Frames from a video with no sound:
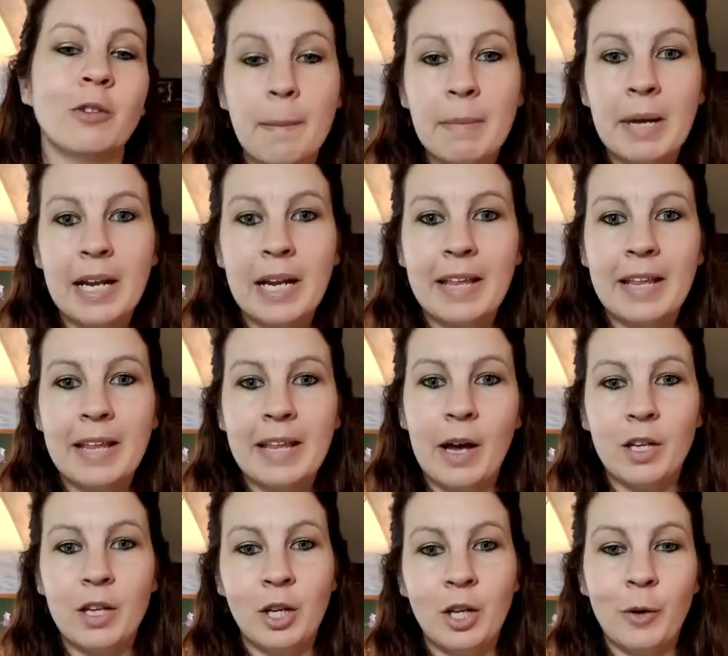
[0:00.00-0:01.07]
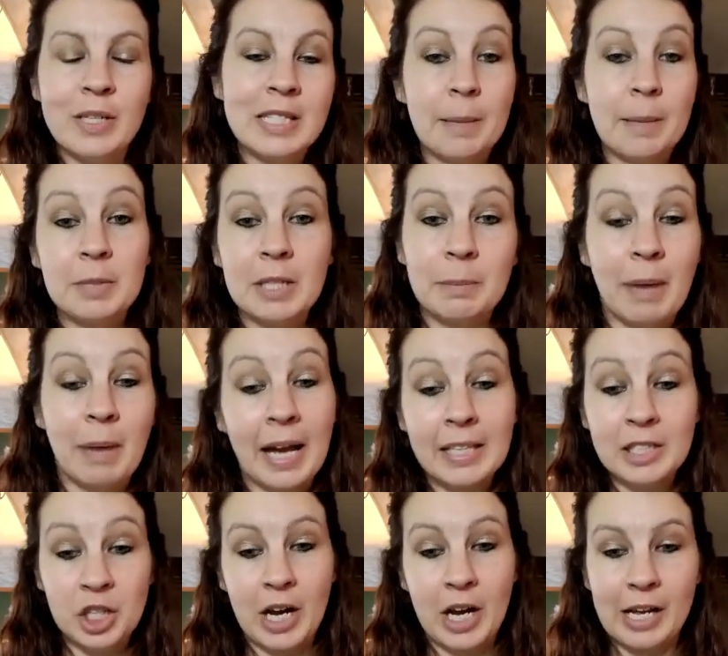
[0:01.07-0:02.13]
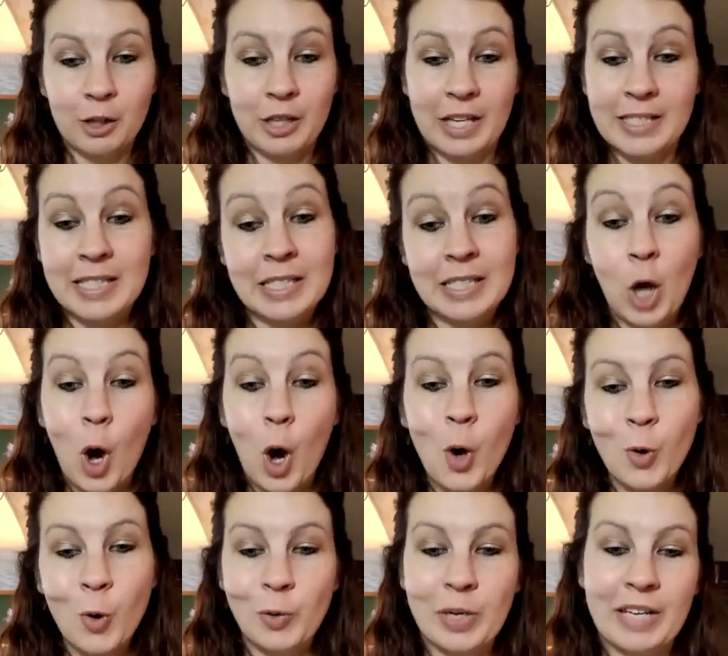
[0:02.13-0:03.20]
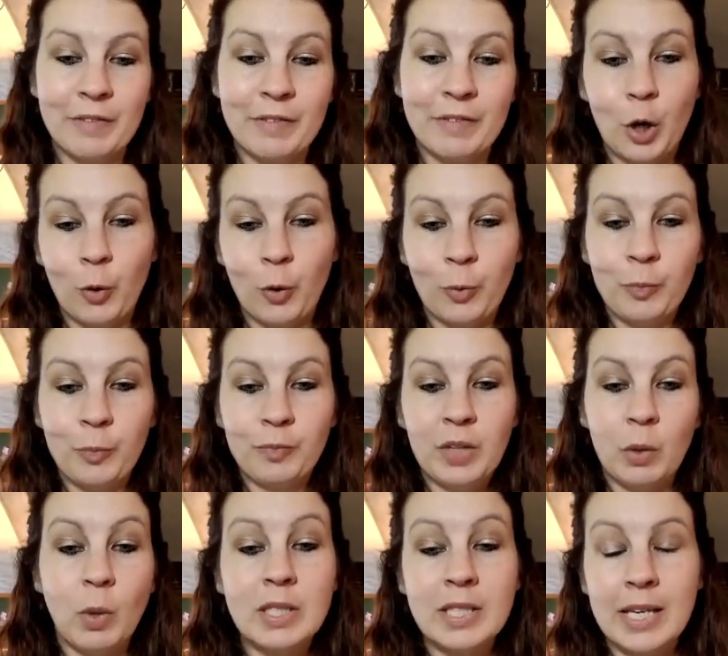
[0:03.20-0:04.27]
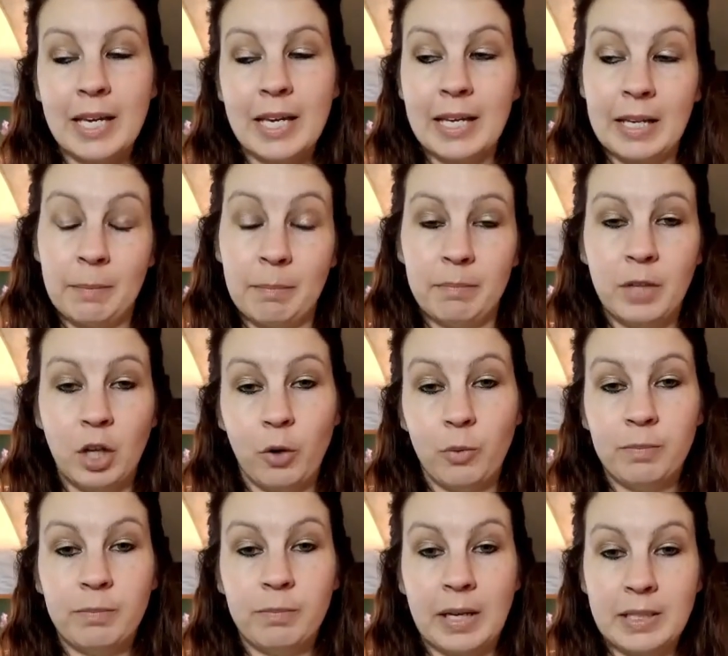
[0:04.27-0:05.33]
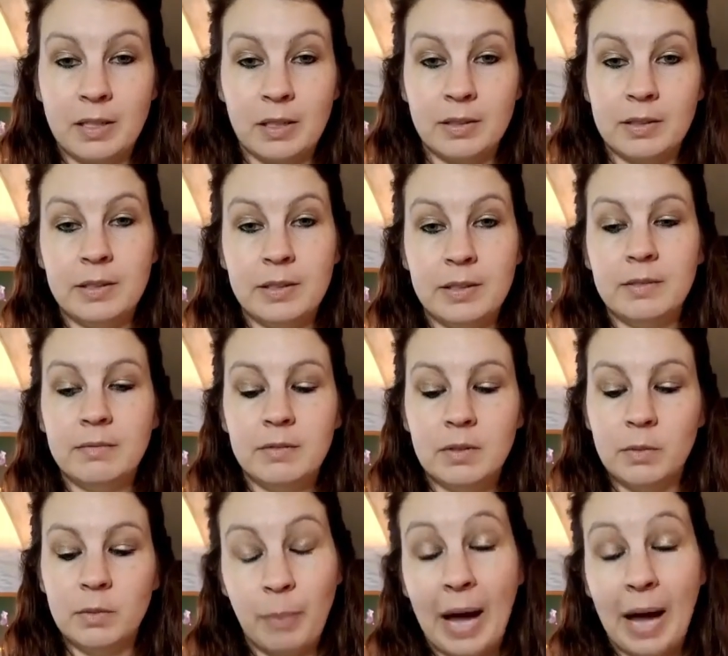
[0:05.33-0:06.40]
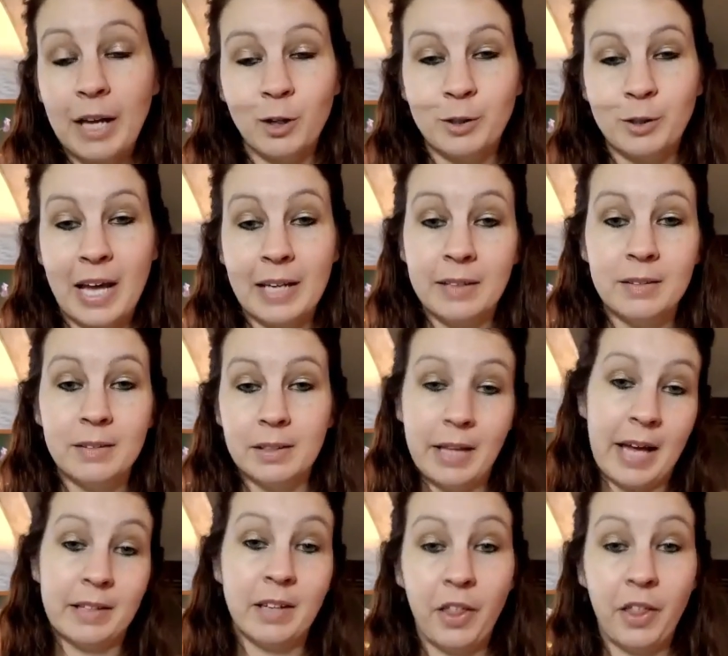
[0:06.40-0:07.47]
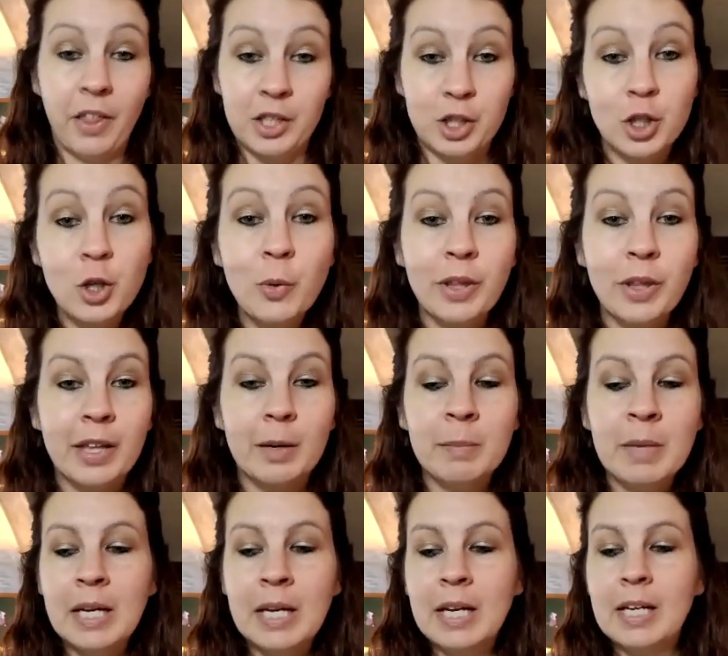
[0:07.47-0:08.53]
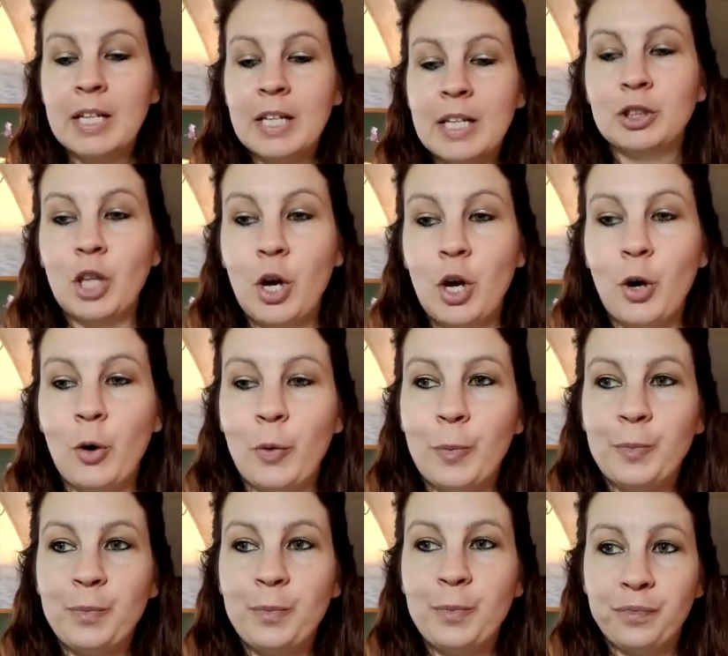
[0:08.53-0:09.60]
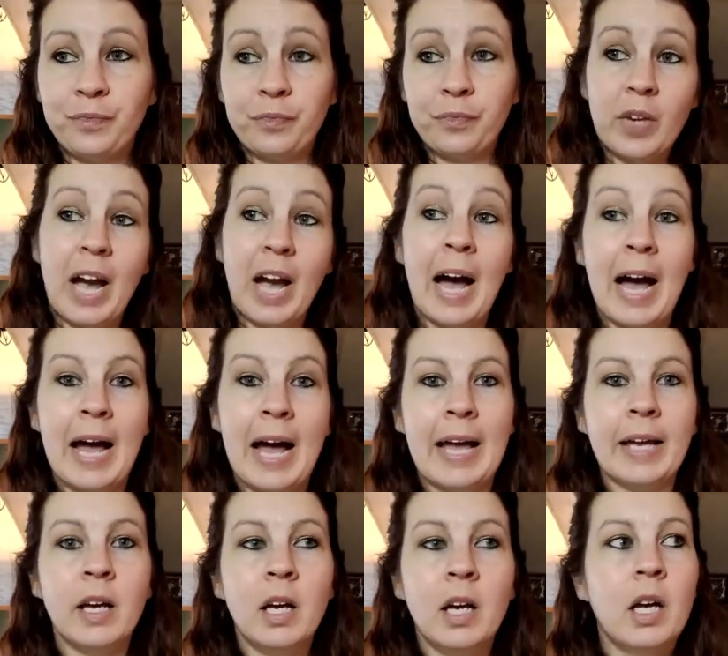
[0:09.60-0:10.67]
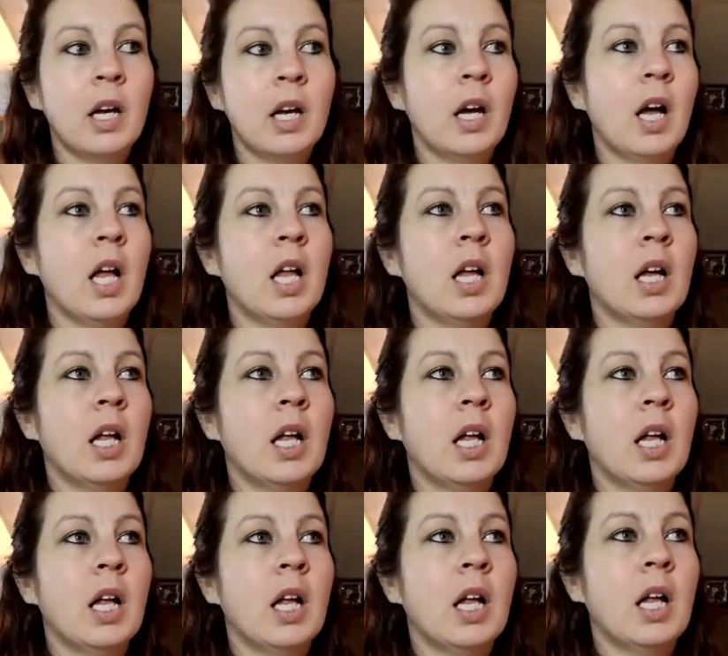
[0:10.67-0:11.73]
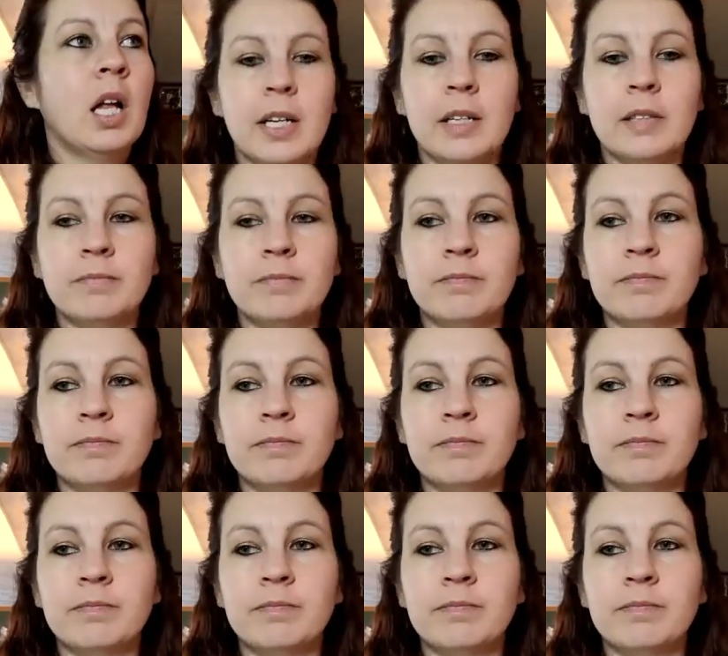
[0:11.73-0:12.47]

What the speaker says: somebody that, you know, accepted my child as his own, even though he wasn't. And then, you know, my son bio dad had nothing to do with him. So I let the